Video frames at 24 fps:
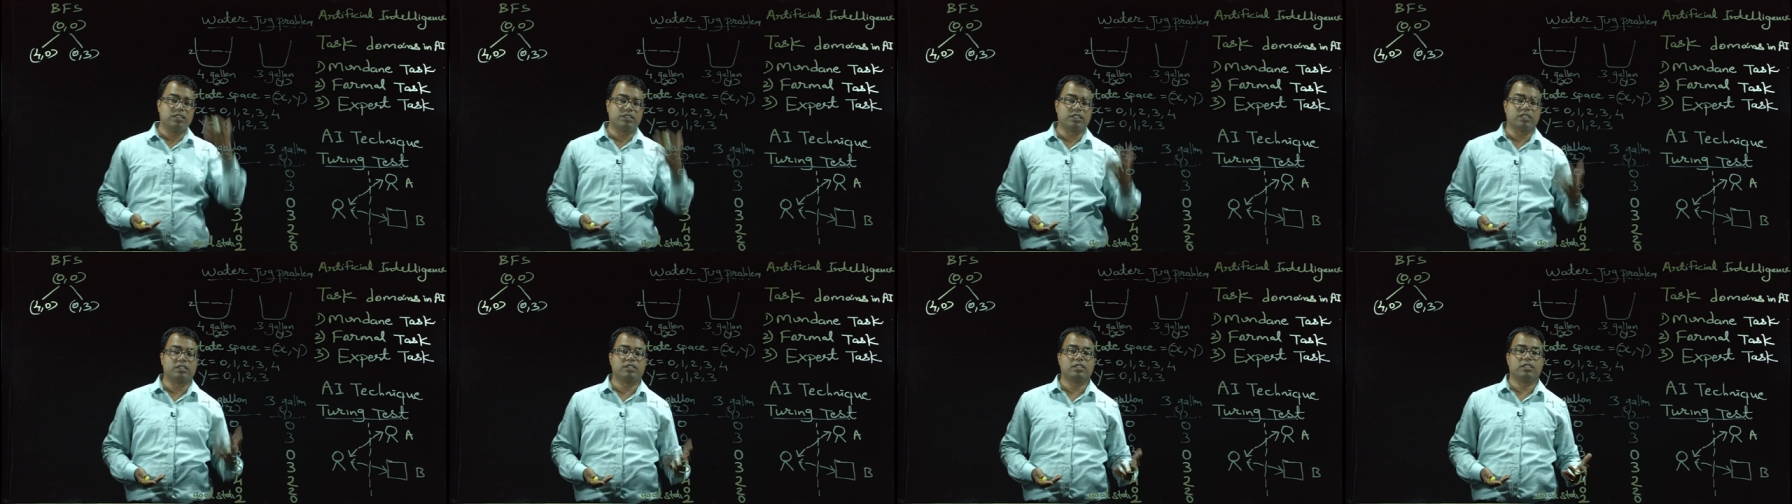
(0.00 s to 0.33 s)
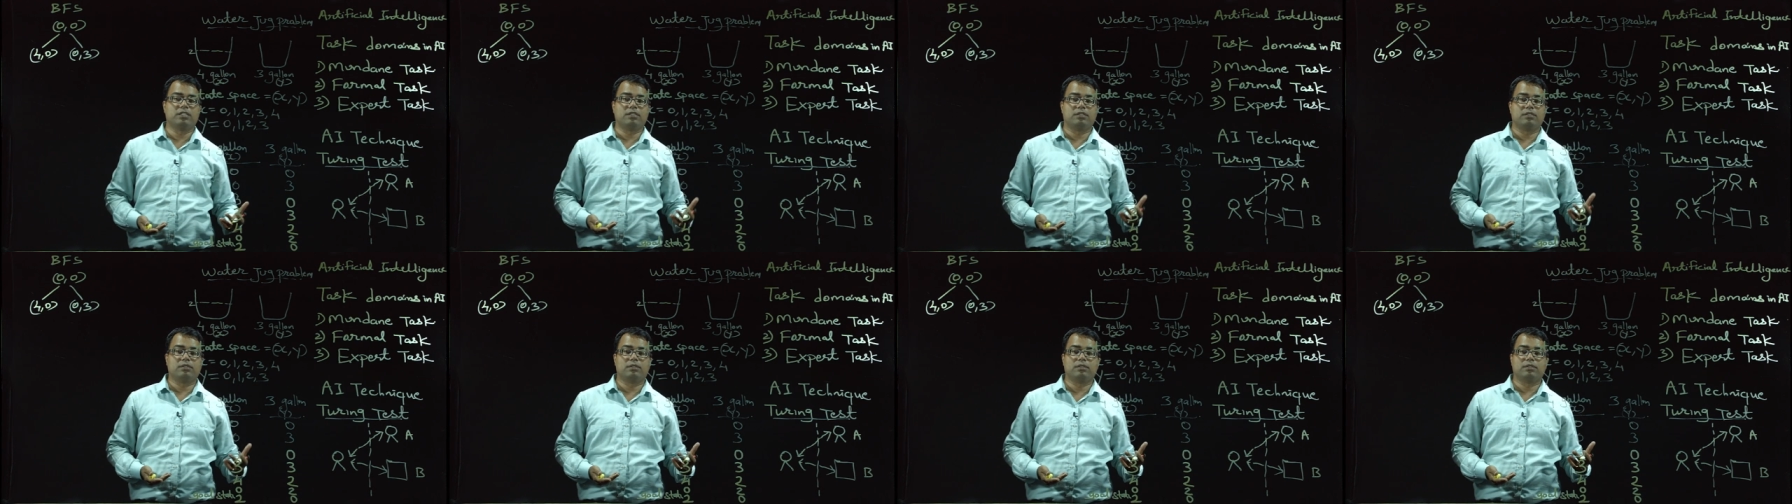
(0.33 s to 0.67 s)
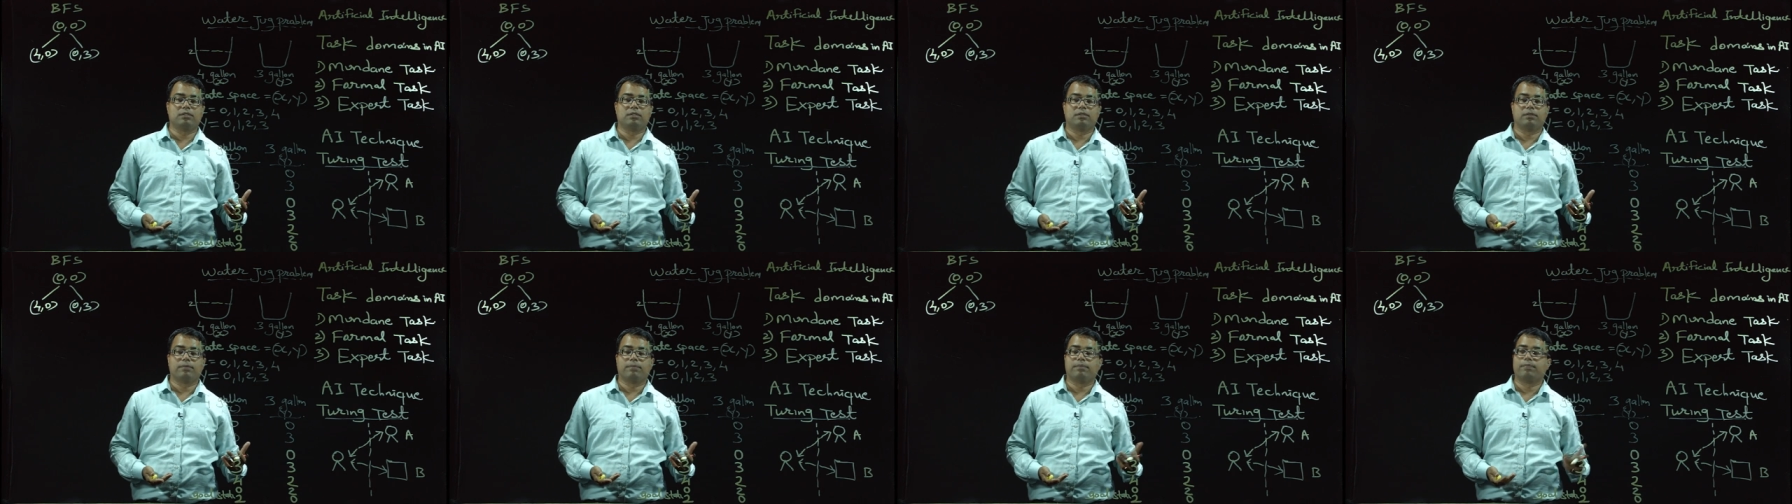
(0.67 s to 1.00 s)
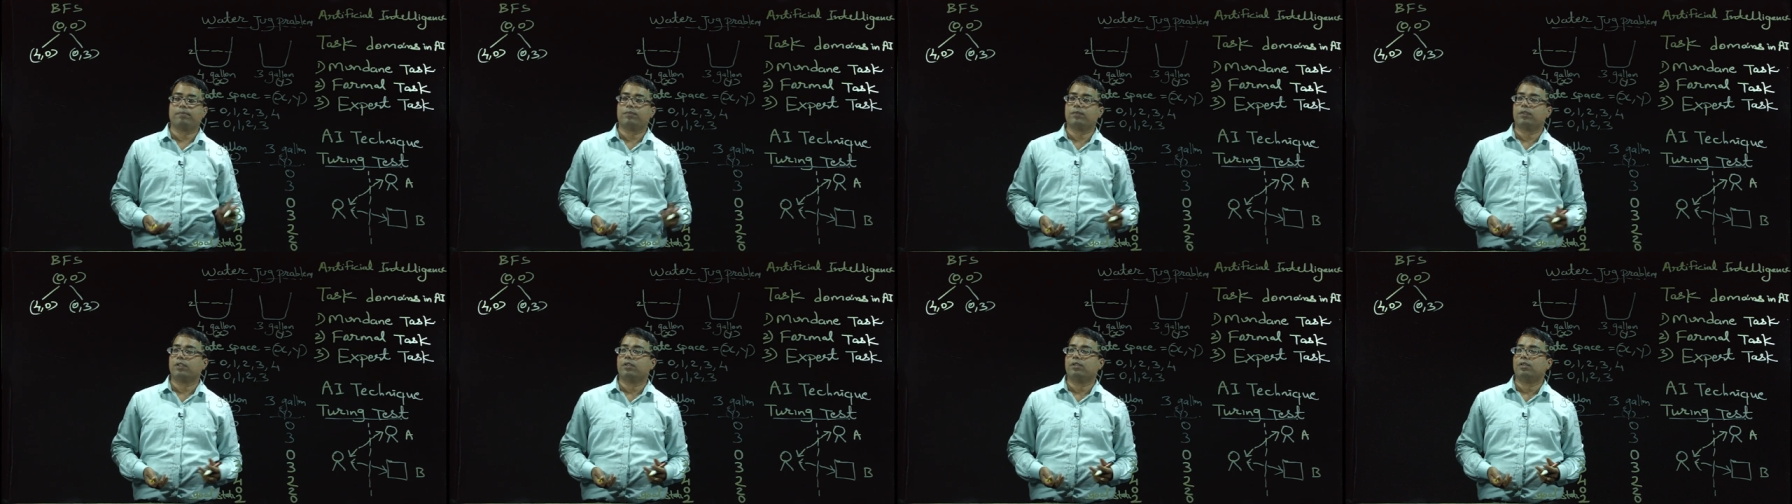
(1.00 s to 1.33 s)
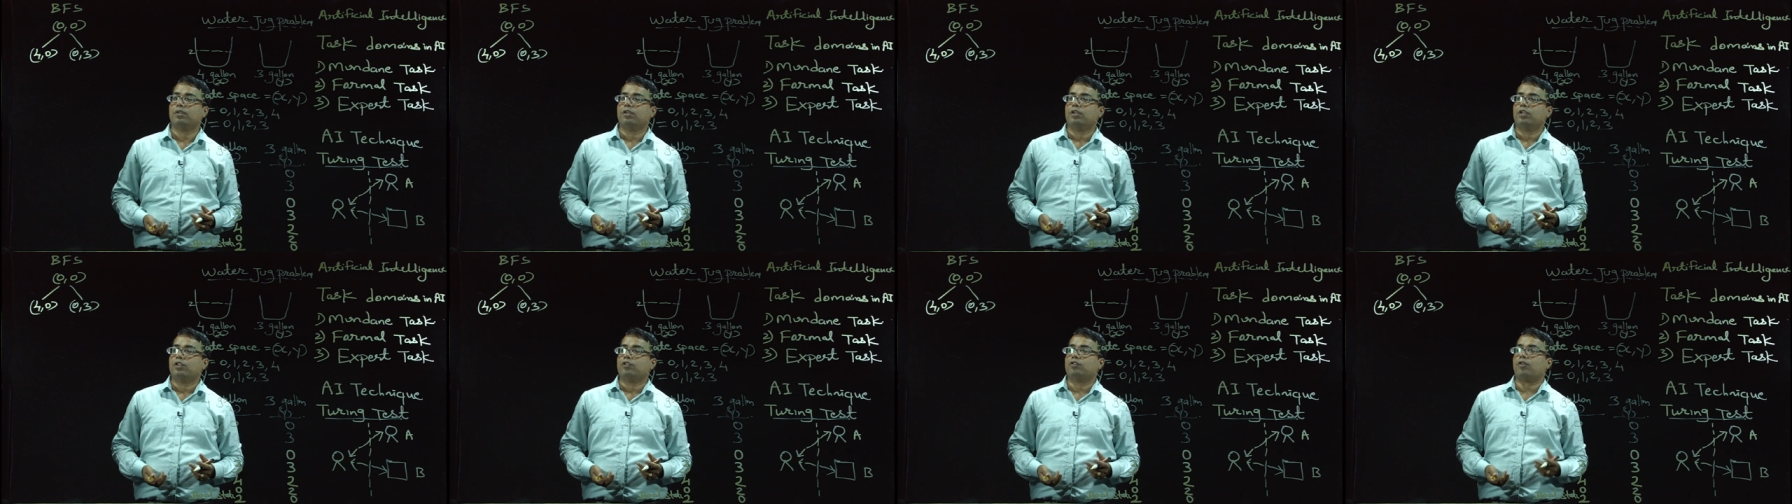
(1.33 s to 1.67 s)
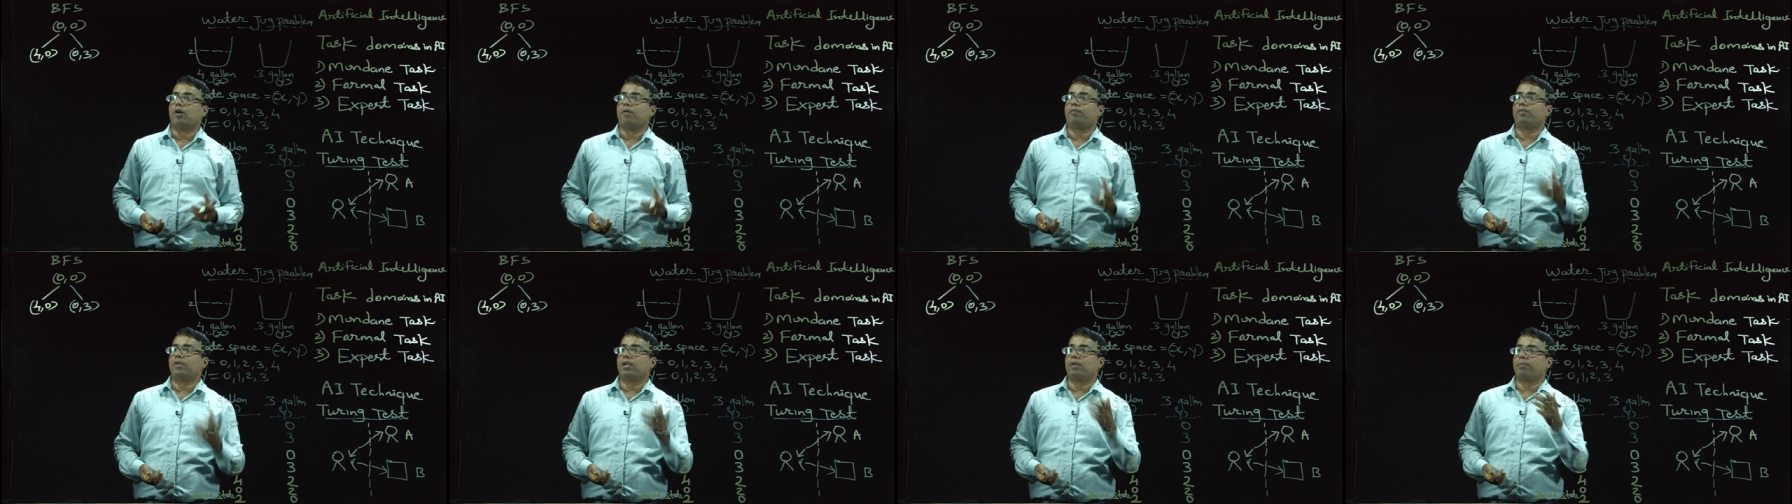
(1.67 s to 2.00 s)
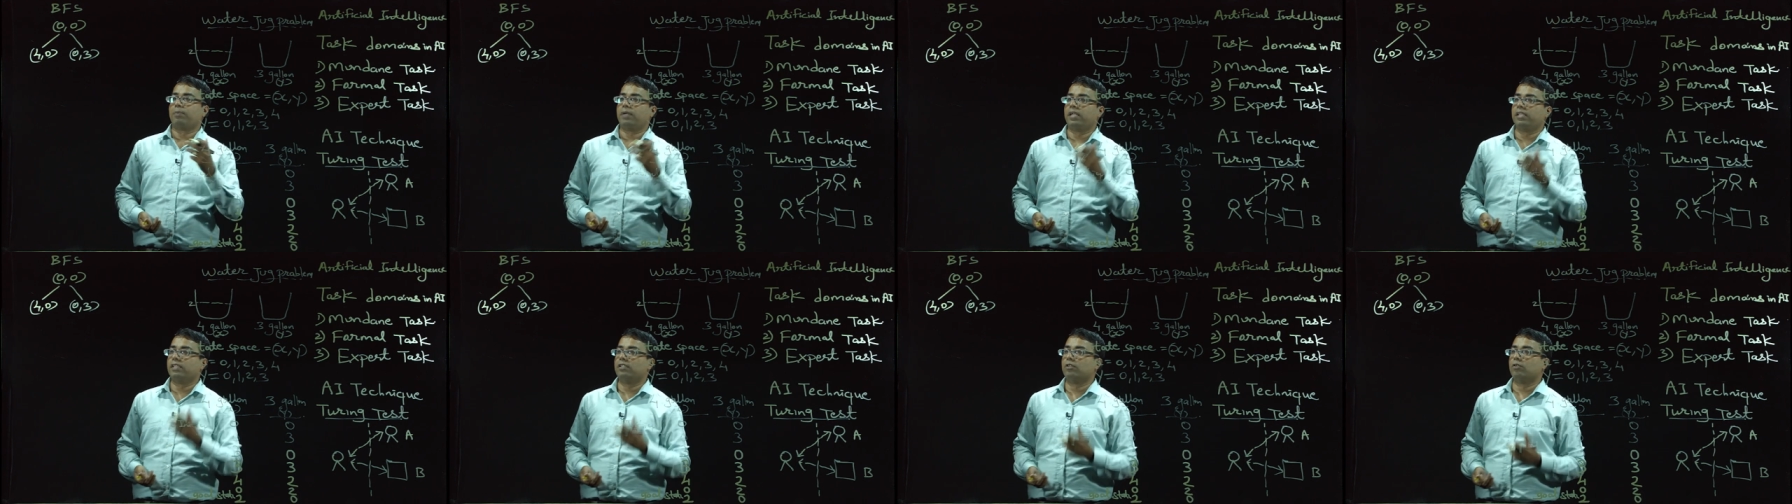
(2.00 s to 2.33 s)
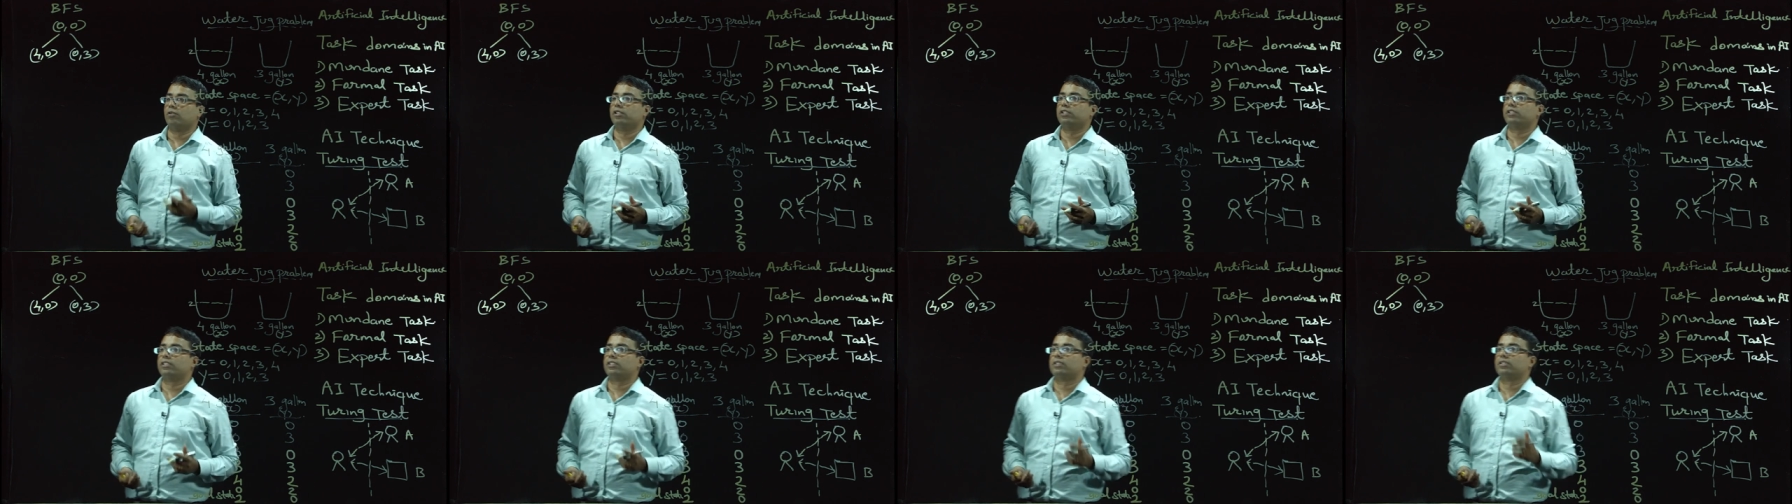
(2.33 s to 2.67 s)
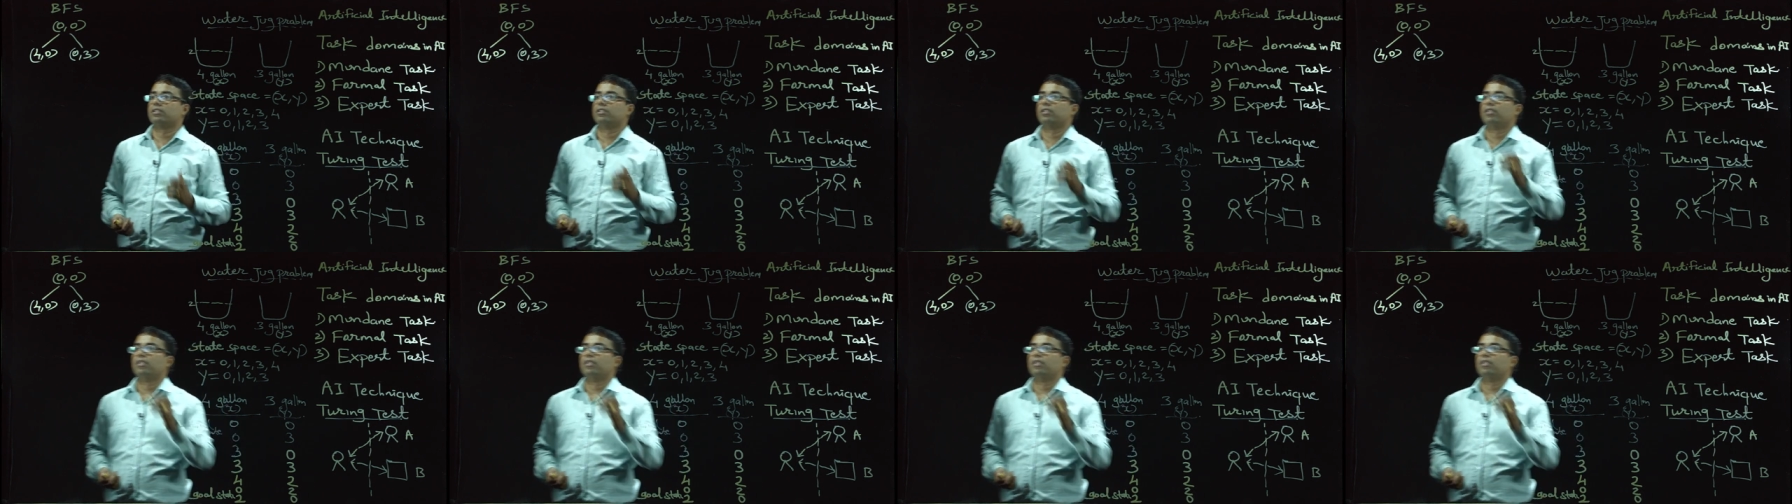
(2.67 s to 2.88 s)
successors. So, after applying rules,